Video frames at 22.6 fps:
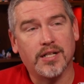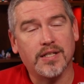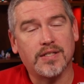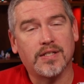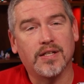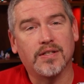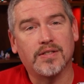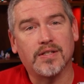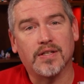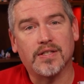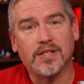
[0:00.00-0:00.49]

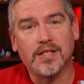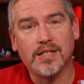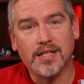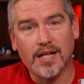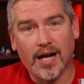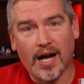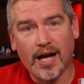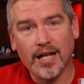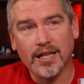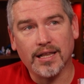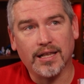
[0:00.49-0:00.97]
Since it's
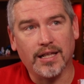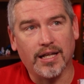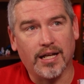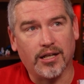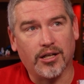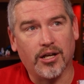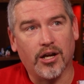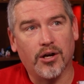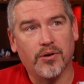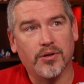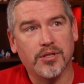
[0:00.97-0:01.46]
not
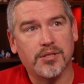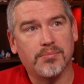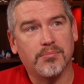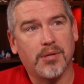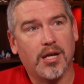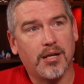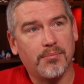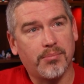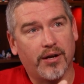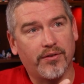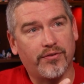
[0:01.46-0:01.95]
Lego, it's
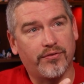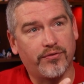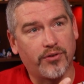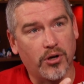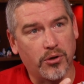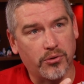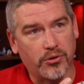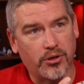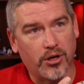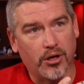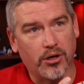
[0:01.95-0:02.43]
made by
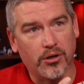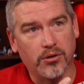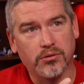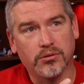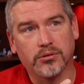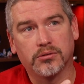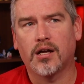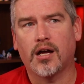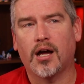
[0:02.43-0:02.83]
FOCO.